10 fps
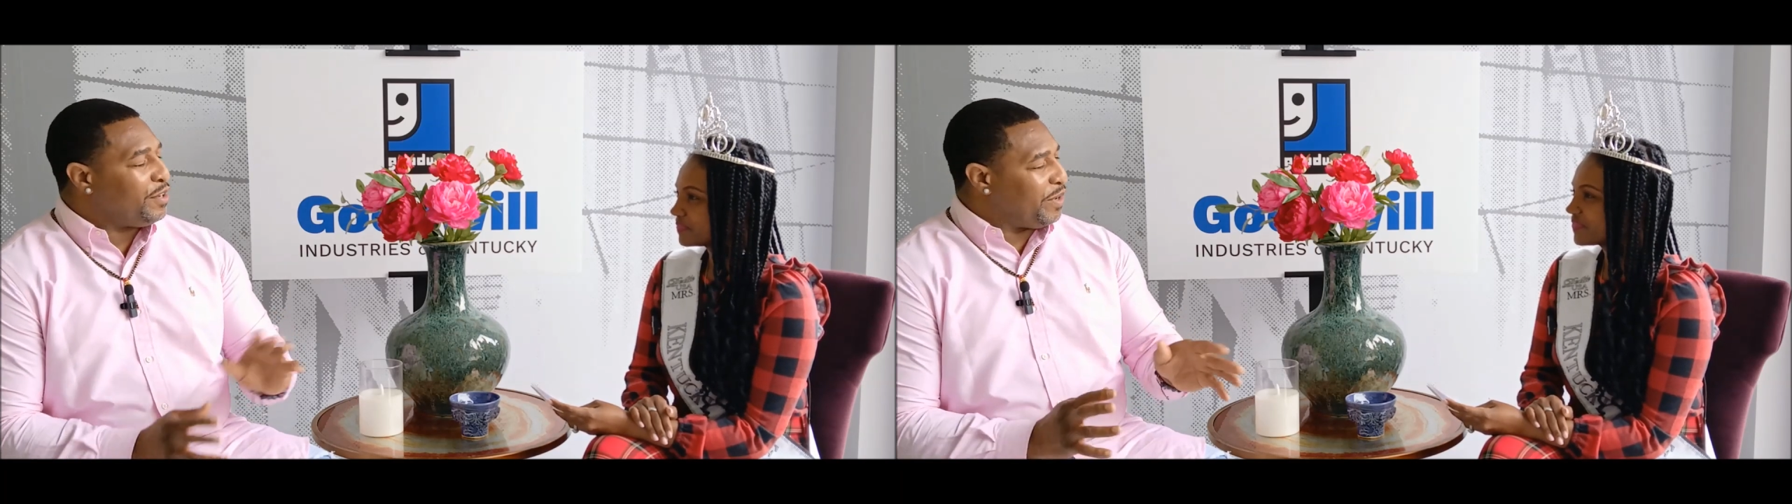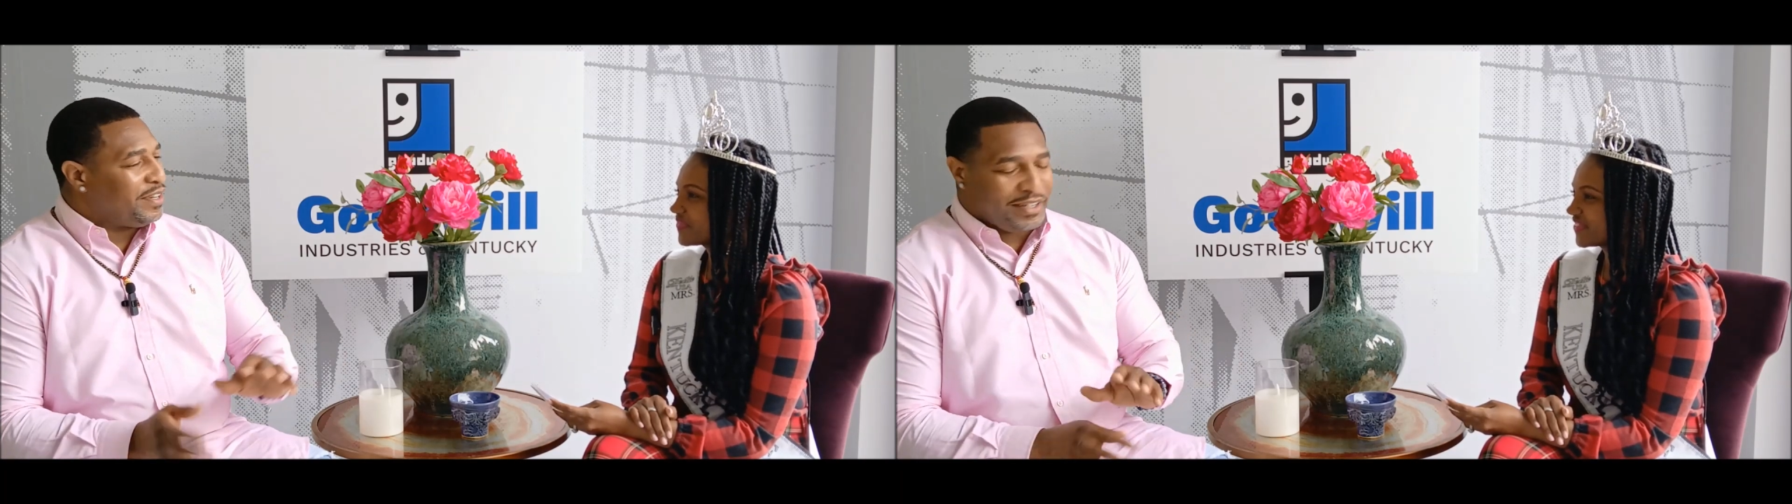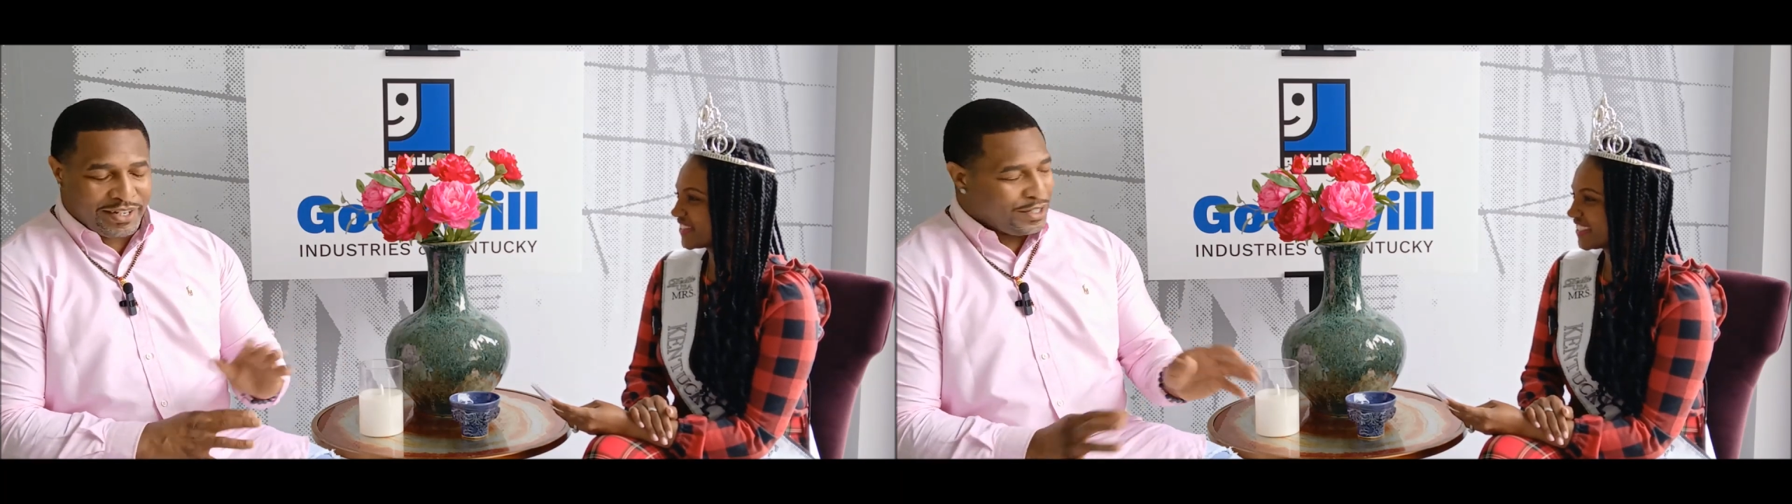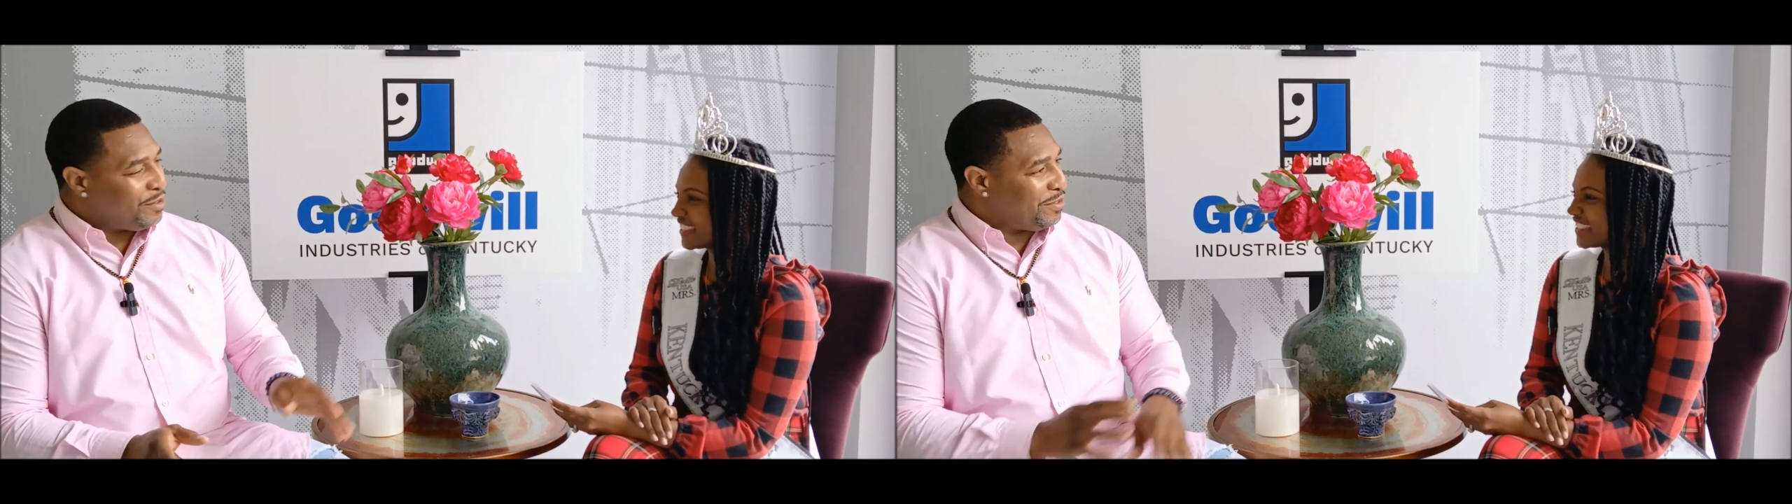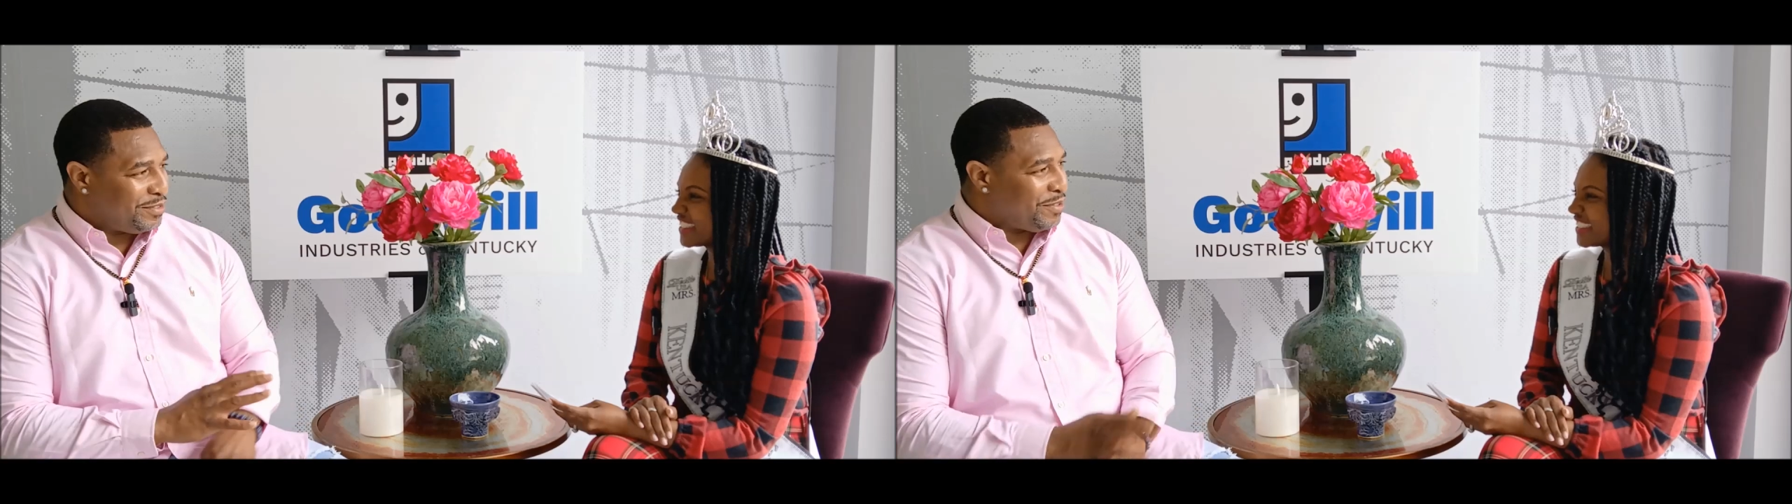anyway, that's
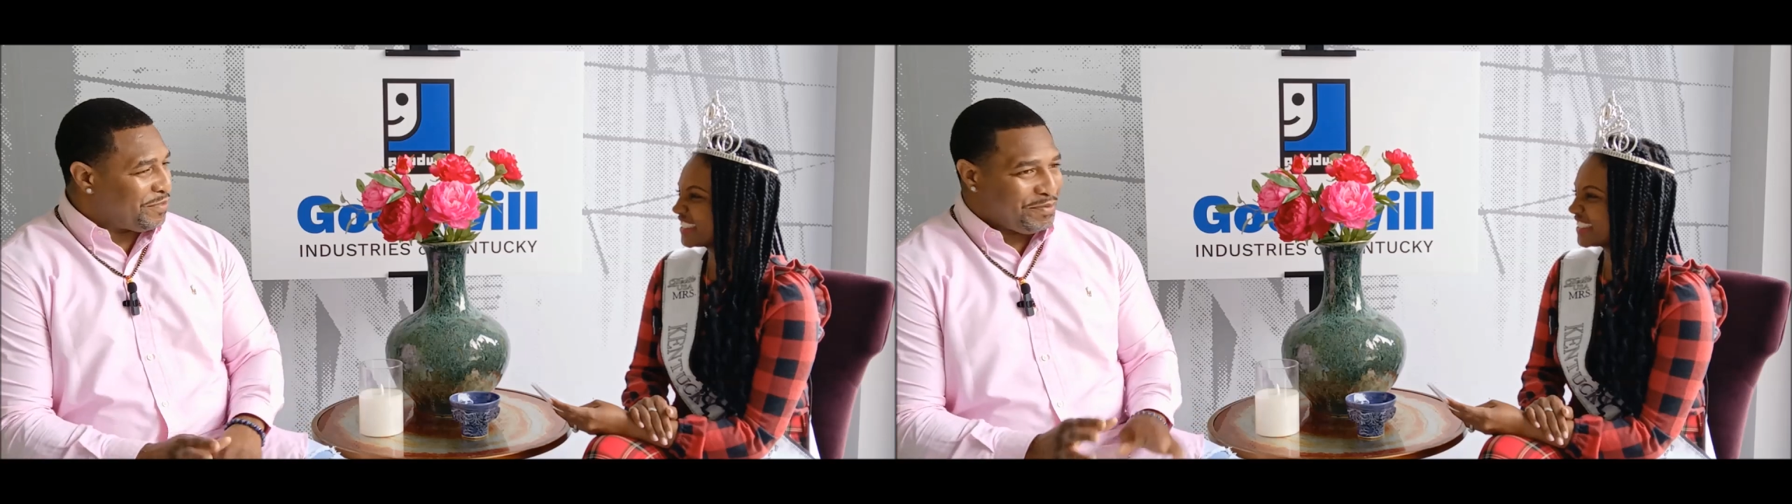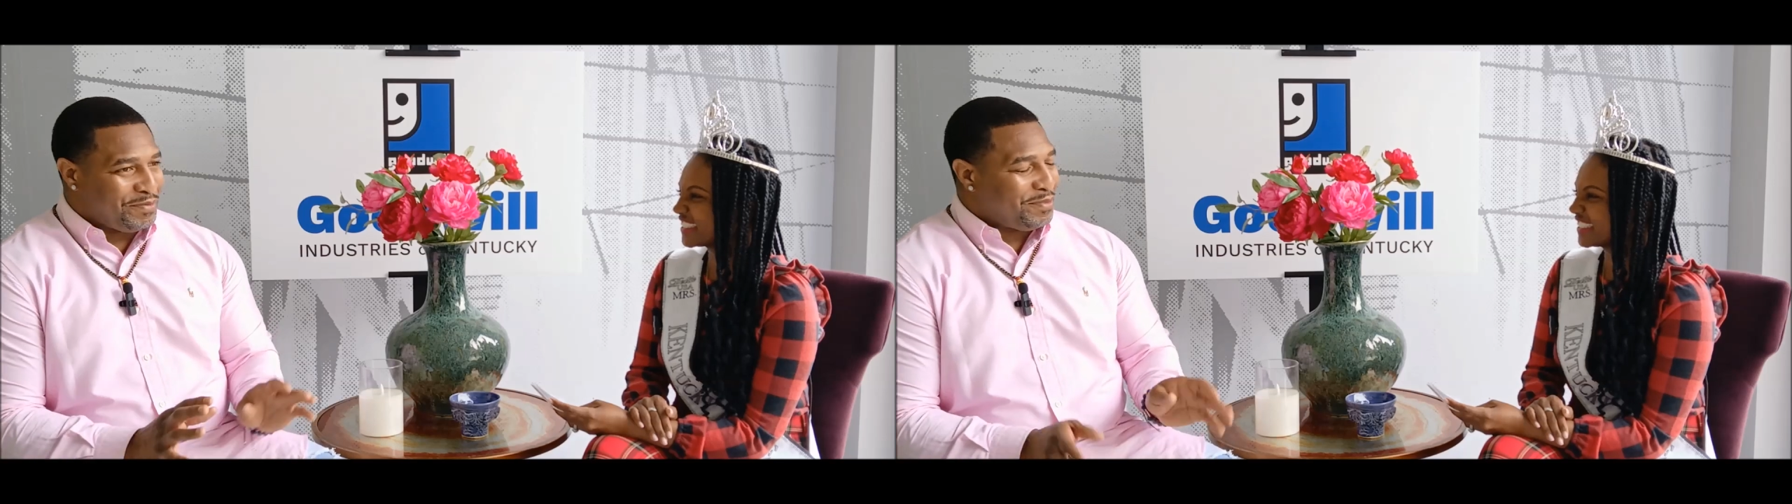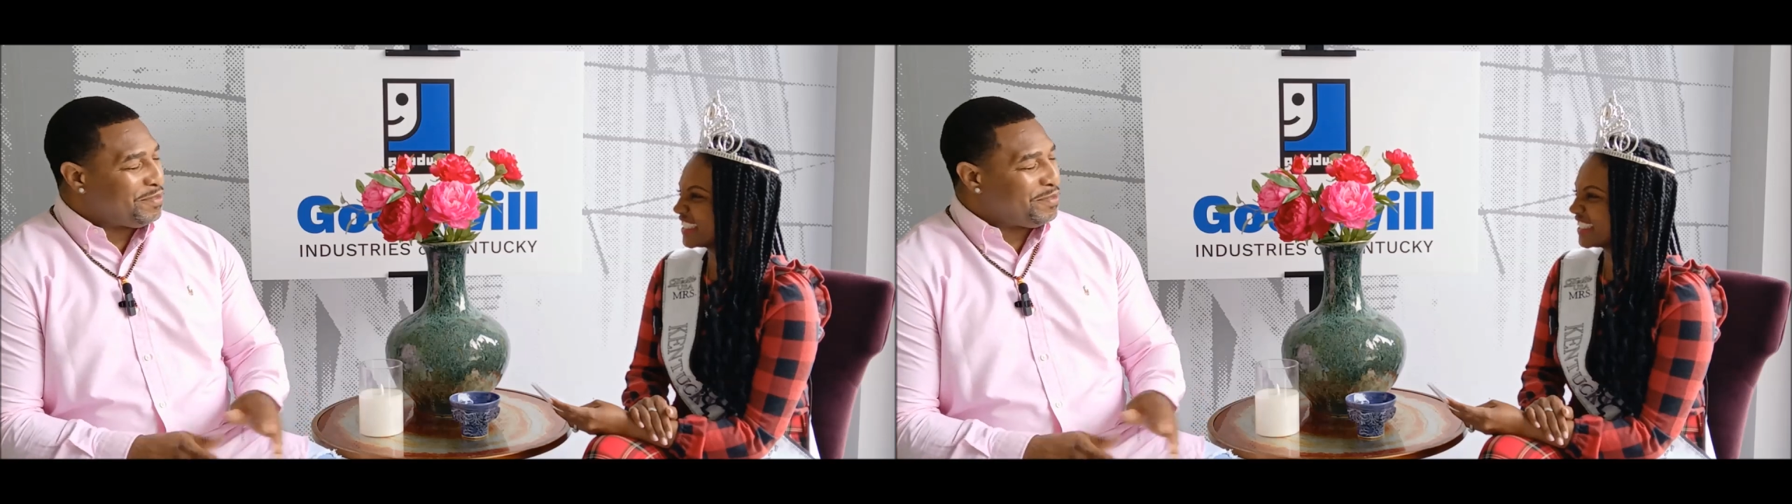a whole different...